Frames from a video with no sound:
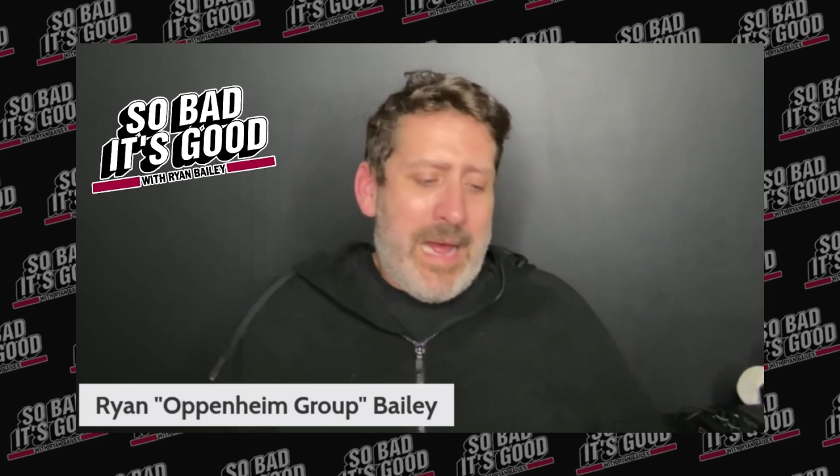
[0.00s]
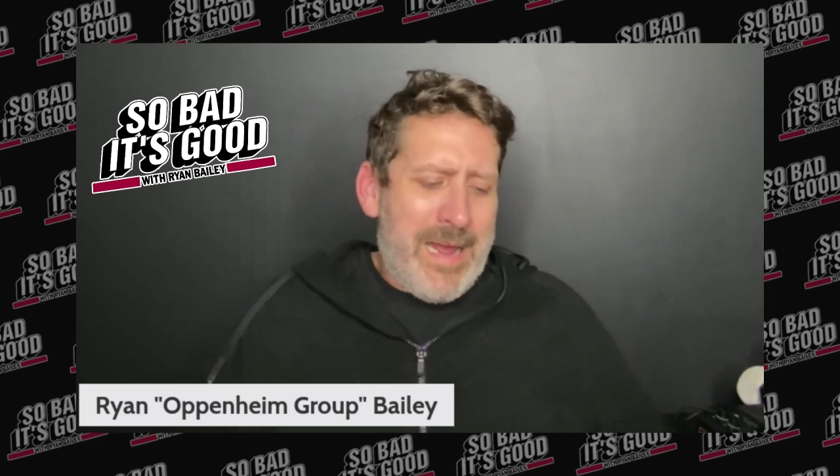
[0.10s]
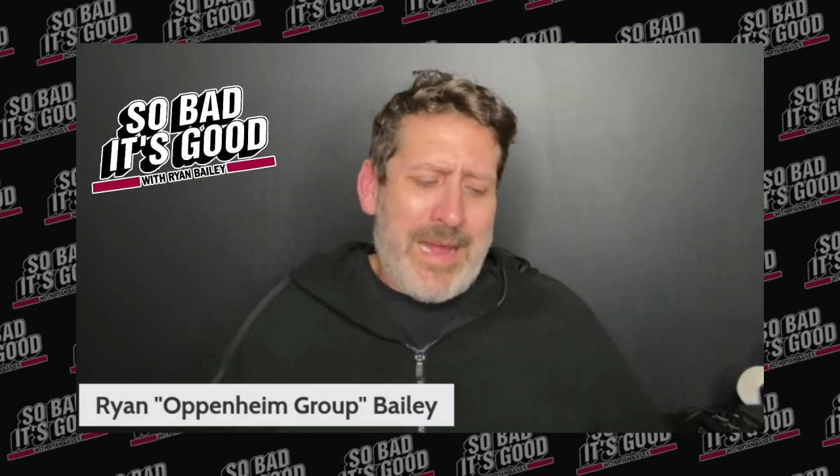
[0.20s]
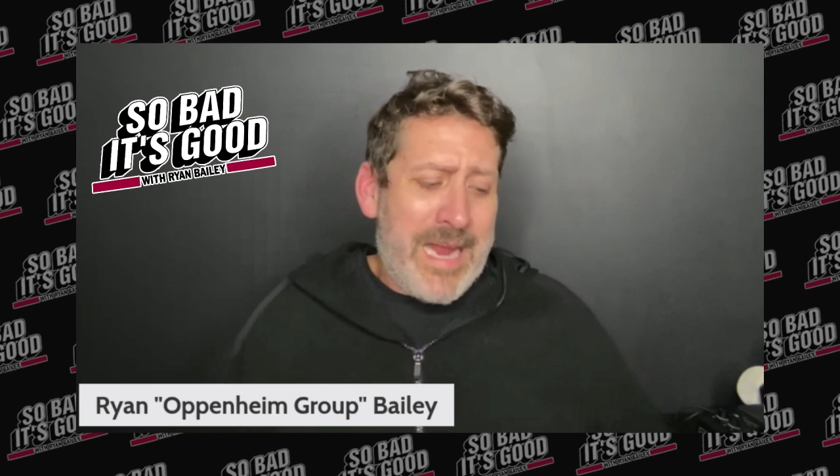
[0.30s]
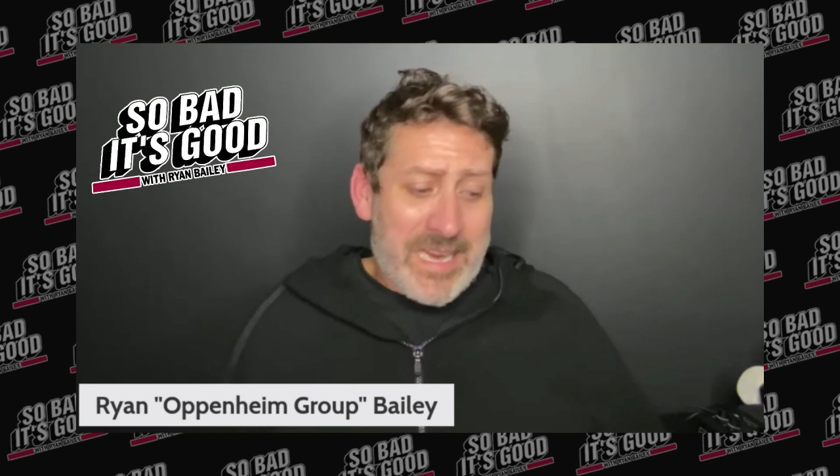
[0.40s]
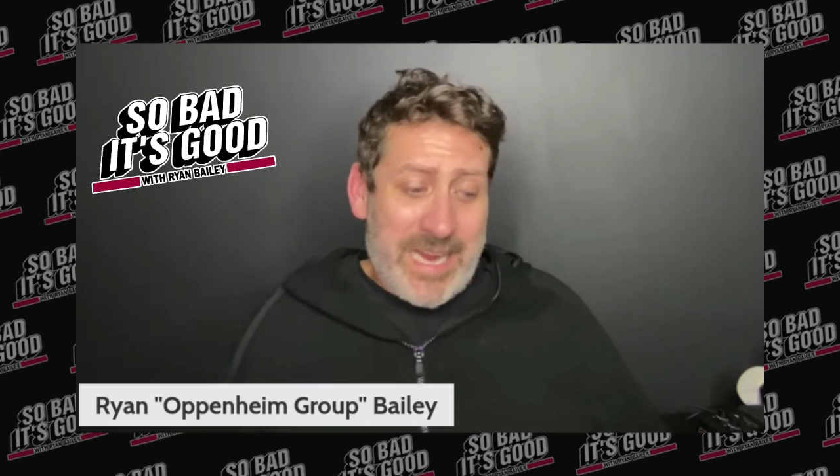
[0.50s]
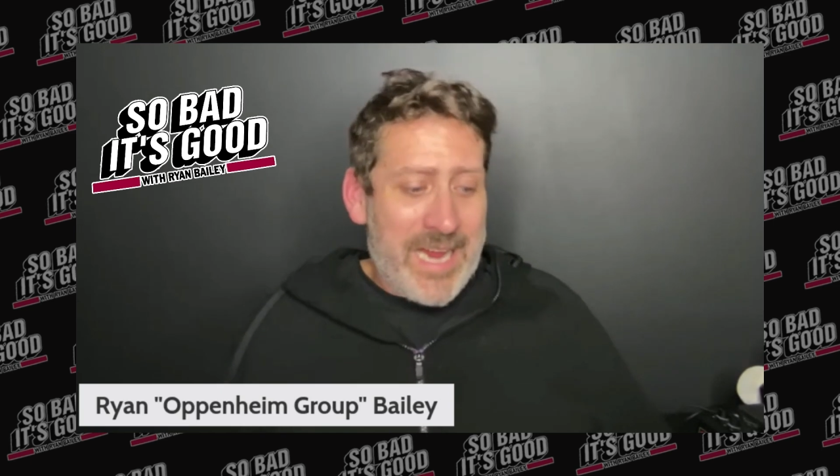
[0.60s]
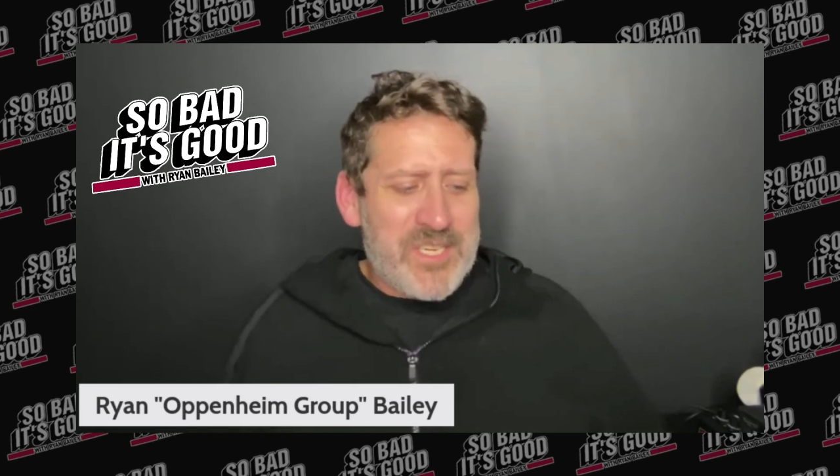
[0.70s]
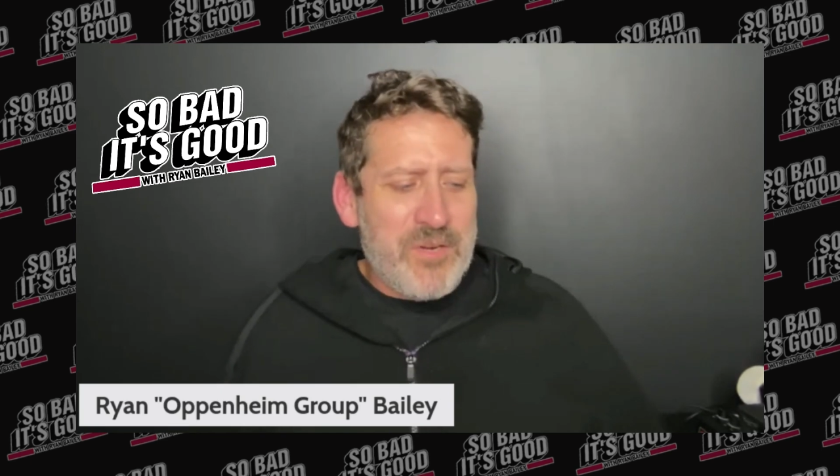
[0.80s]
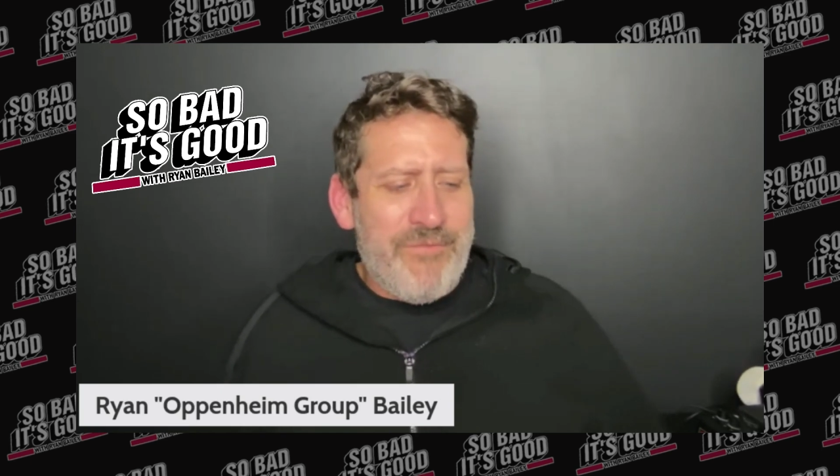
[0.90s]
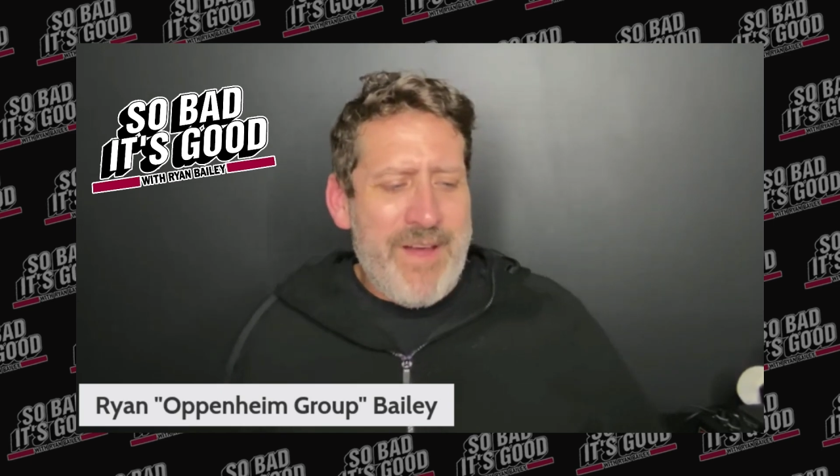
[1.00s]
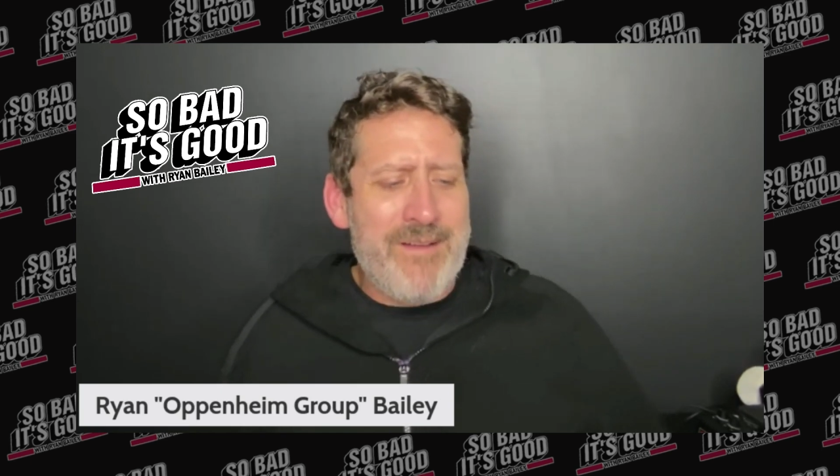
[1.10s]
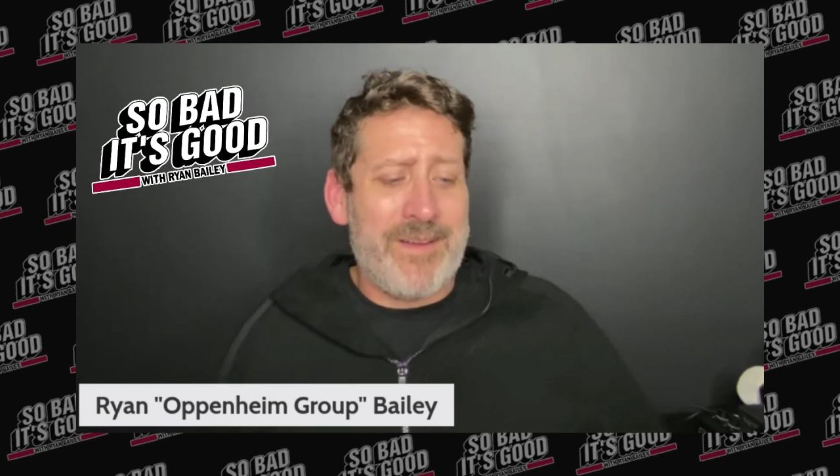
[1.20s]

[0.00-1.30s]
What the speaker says: I guess you found